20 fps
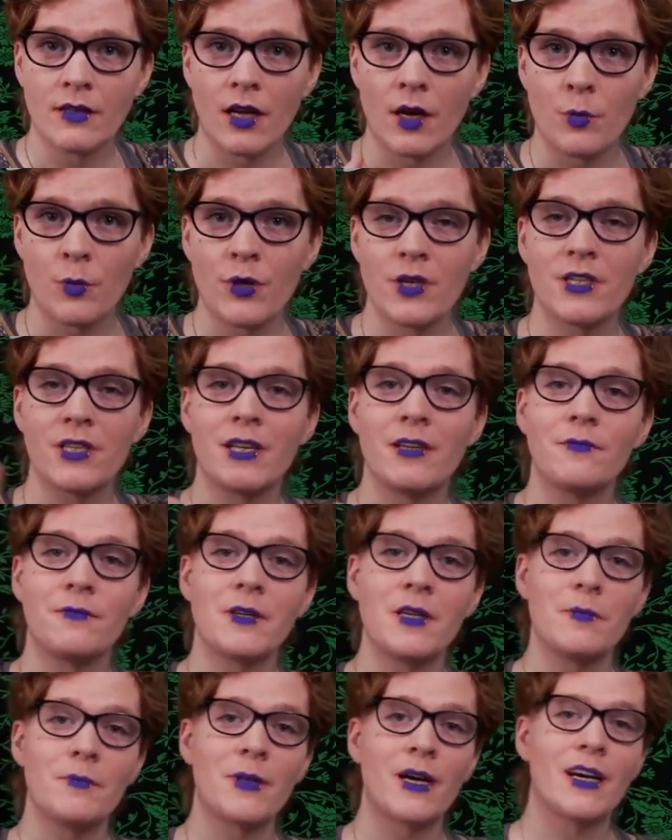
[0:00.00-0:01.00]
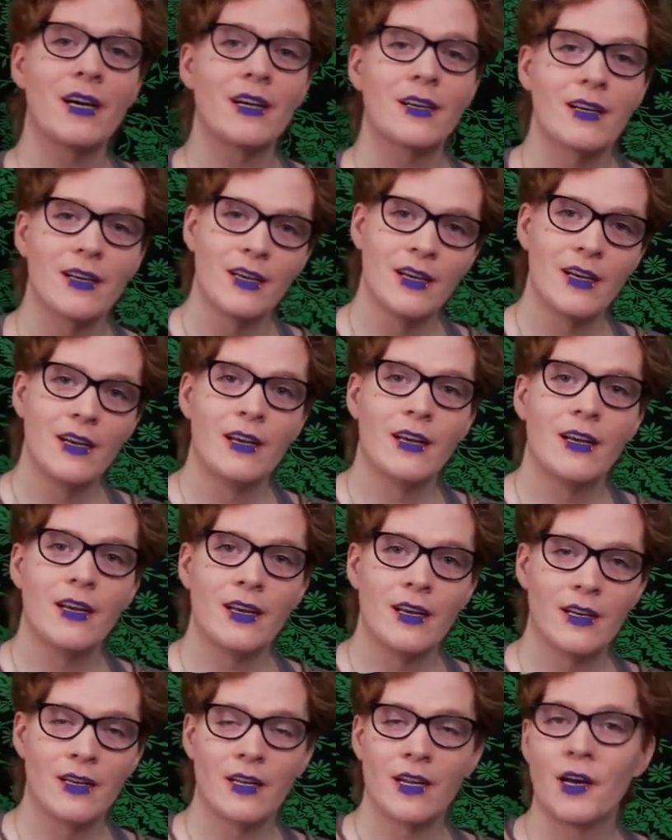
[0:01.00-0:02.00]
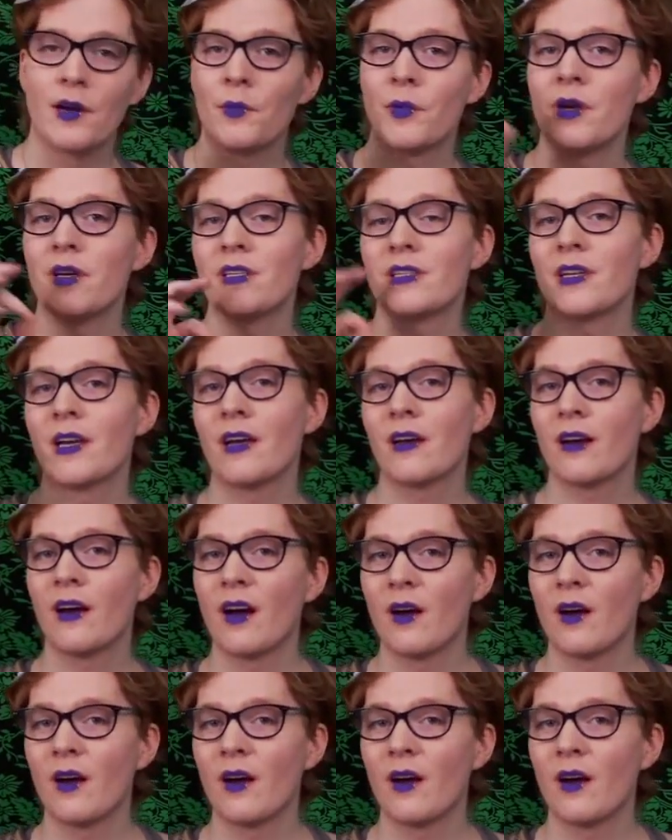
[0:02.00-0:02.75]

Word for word: I'd appreciate feedback, and I'd appreciate